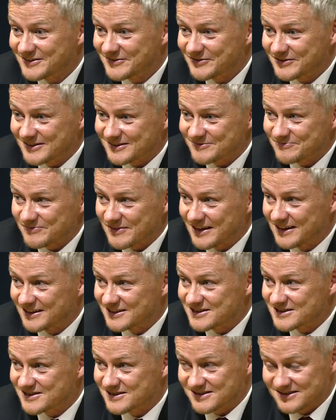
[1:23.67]

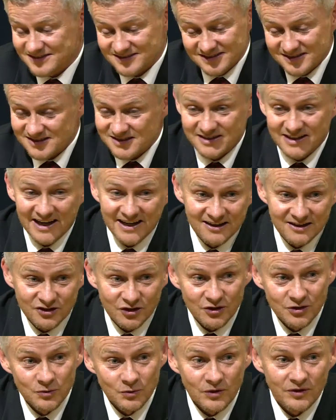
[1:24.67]
It's a
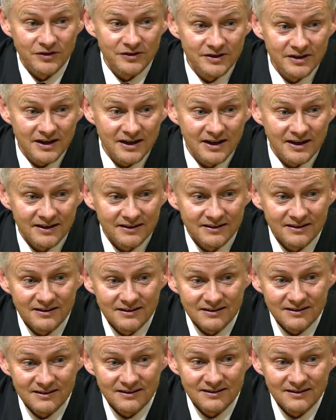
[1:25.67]
nailed-on one,
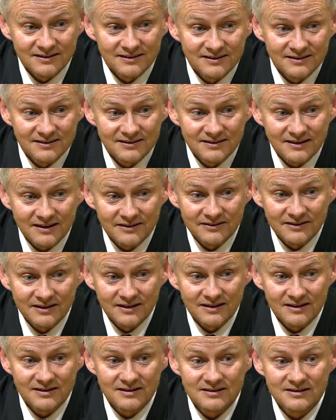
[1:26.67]
and I
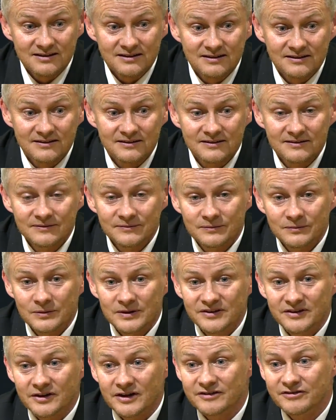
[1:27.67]
think
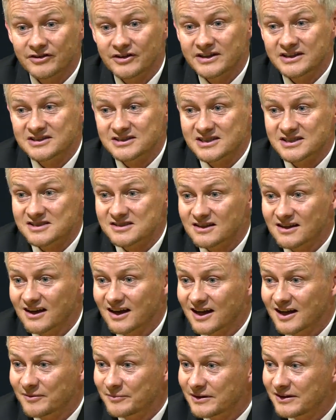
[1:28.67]
when the referee sees the
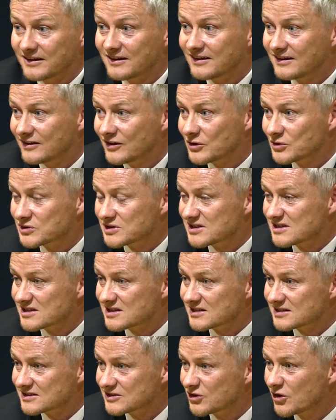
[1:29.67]
game, he knows
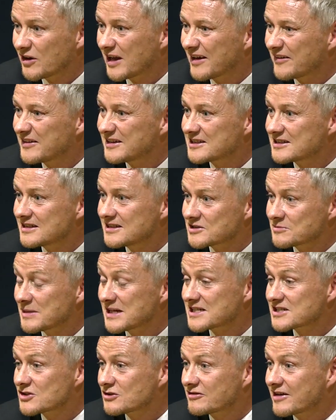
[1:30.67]
he's not had his
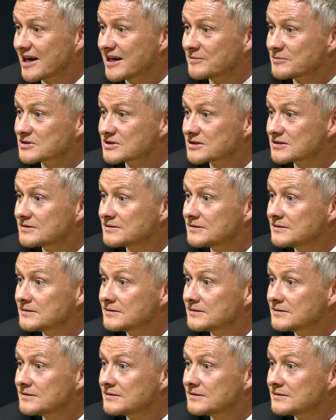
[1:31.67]
best of games.